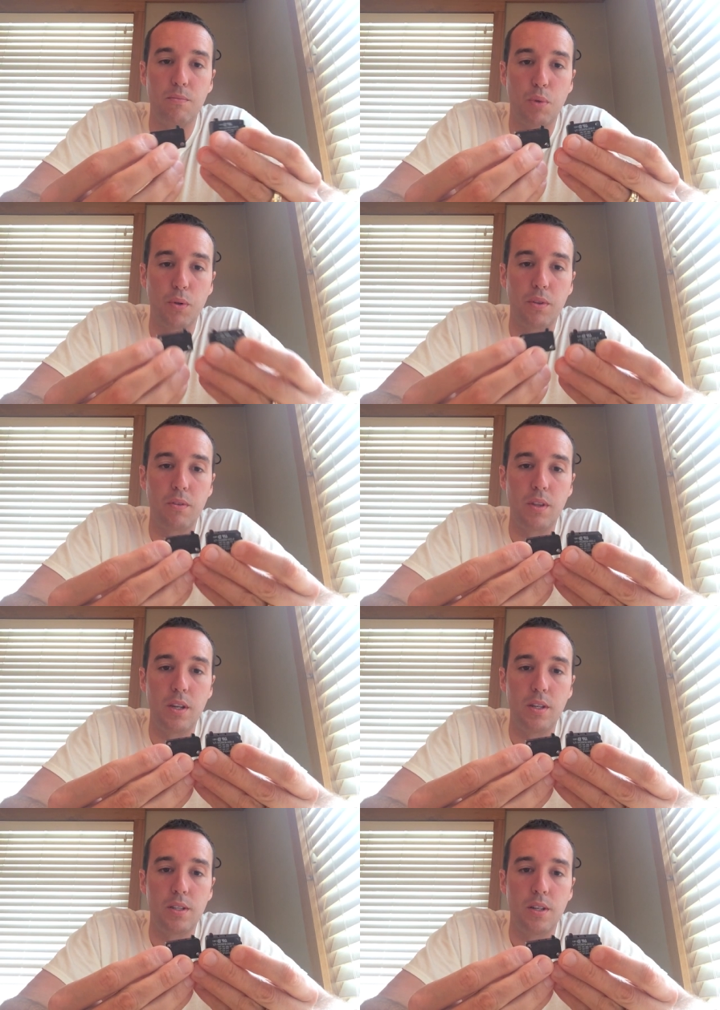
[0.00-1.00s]
Both of
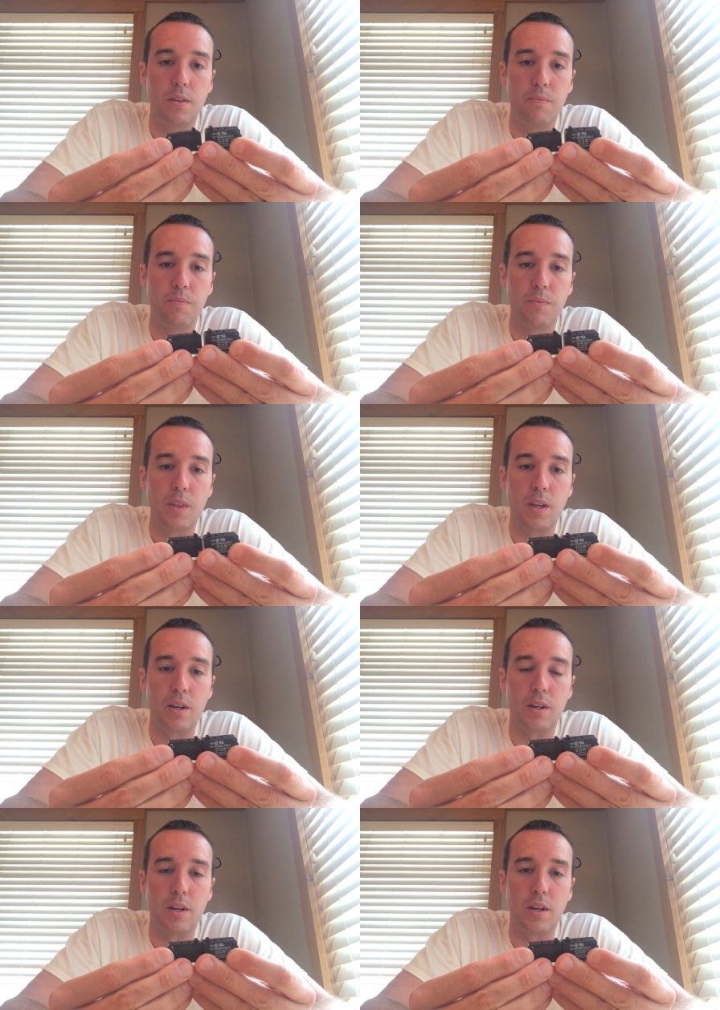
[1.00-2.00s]
these
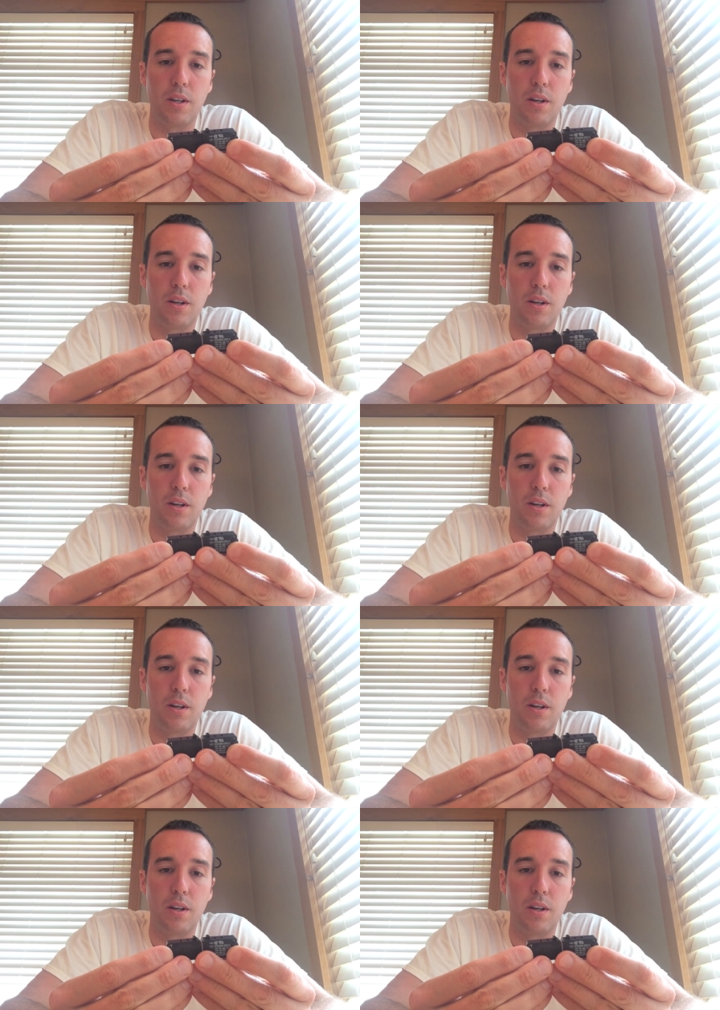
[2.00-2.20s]
uh,